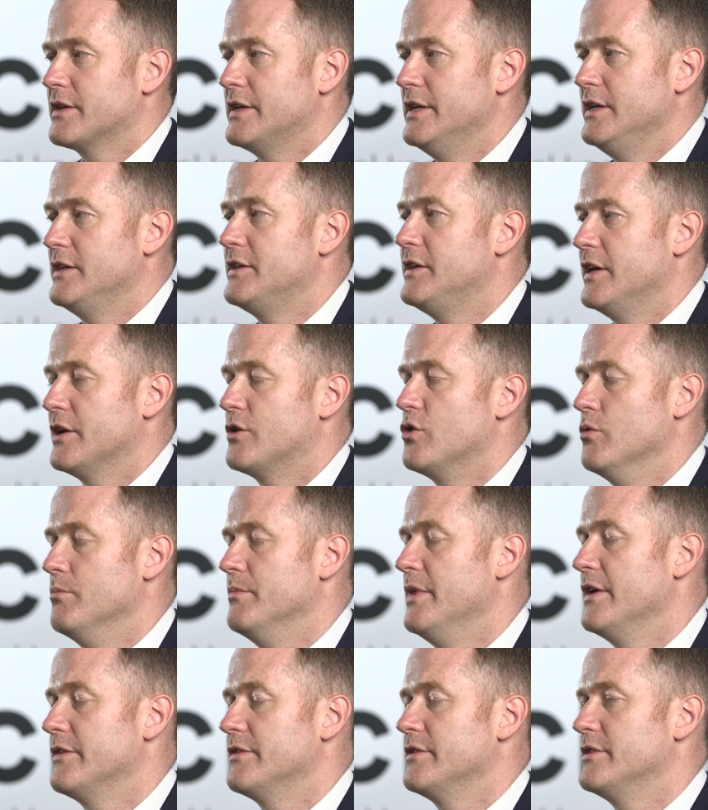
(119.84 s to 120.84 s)
key take home
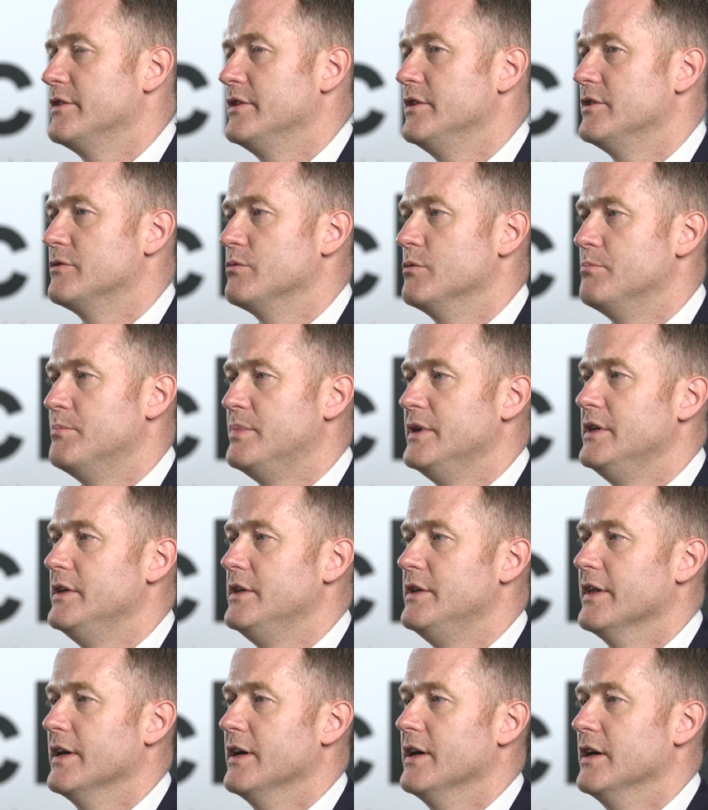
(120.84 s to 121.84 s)
messages would
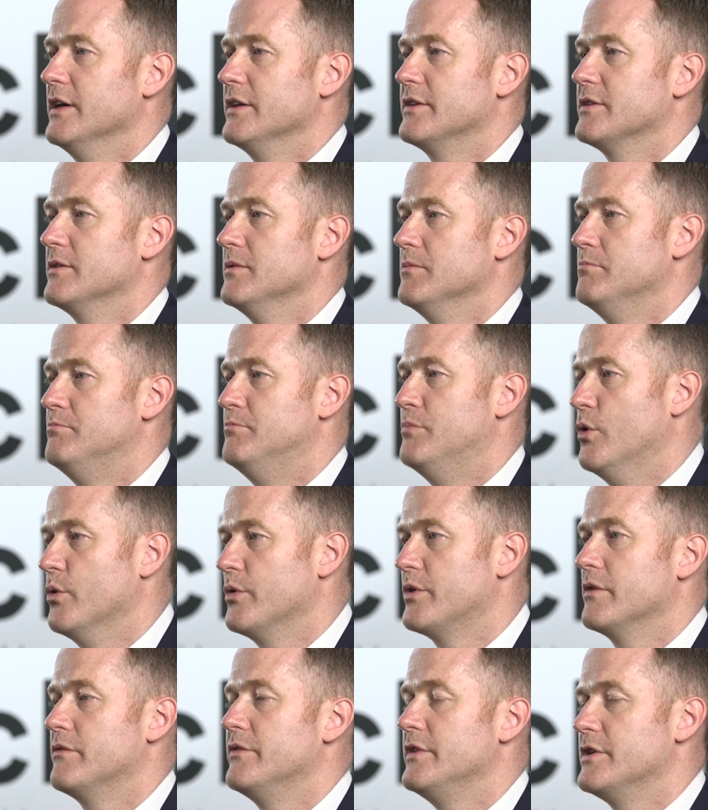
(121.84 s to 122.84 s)
be that
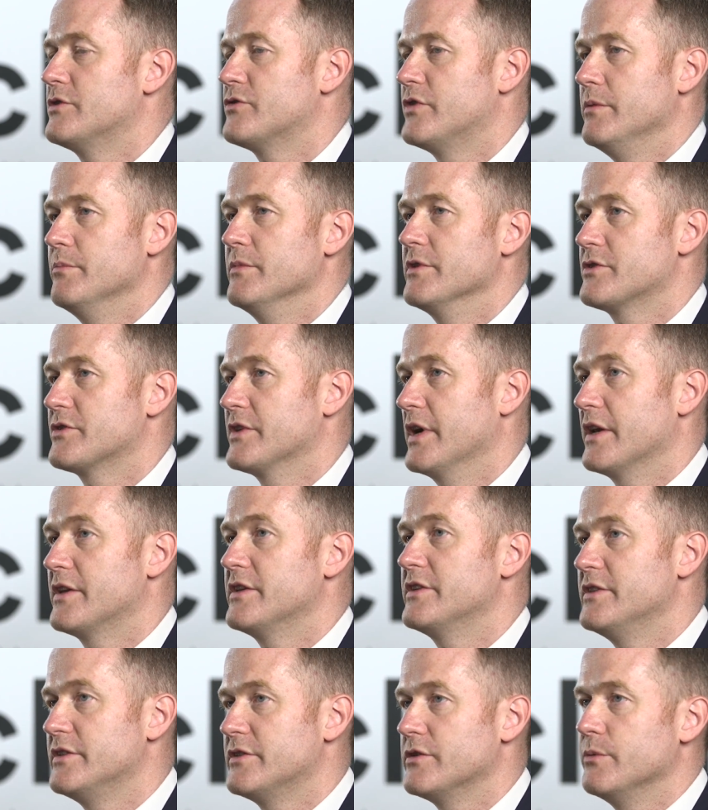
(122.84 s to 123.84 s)
both of these treatment
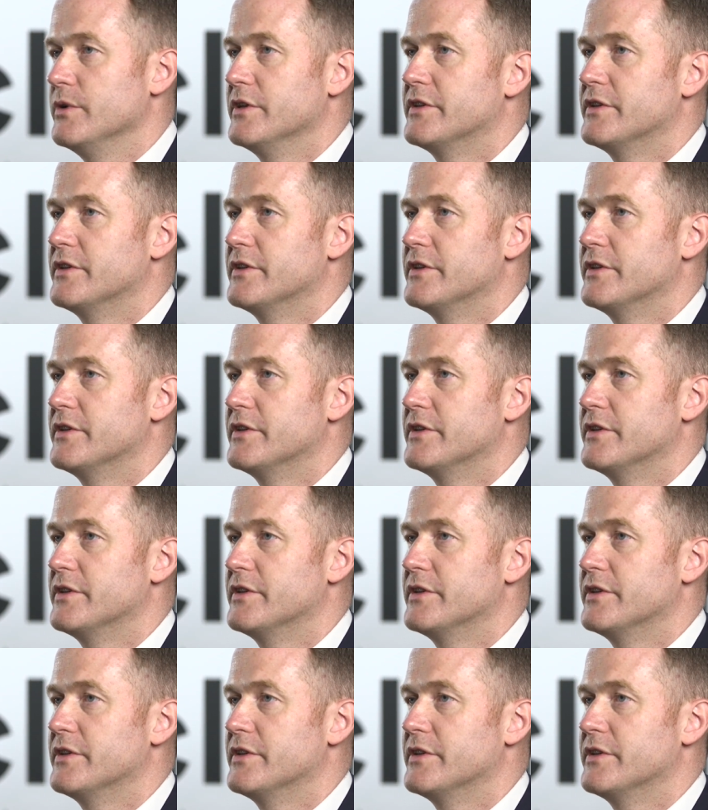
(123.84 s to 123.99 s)
strategies that